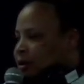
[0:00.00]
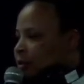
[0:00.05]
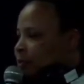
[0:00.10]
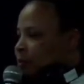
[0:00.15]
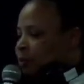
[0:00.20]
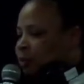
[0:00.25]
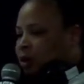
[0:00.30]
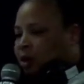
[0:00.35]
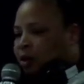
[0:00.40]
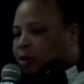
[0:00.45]

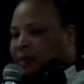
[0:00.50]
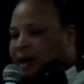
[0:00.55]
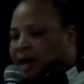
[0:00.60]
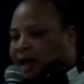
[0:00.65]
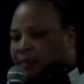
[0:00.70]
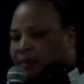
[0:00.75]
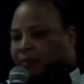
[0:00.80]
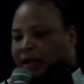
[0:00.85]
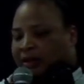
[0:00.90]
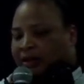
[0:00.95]
Go
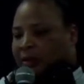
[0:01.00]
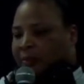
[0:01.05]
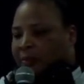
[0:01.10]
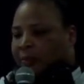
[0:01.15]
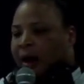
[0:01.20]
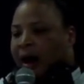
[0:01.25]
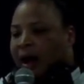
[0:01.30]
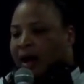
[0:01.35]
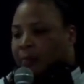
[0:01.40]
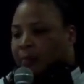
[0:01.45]
back, pick the
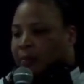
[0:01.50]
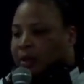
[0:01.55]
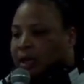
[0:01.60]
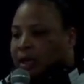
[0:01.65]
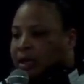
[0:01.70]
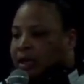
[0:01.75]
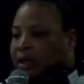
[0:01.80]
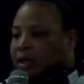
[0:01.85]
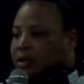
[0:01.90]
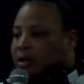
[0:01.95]
pot up
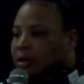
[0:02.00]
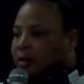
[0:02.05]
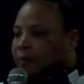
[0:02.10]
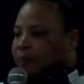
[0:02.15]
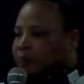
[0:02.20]
again.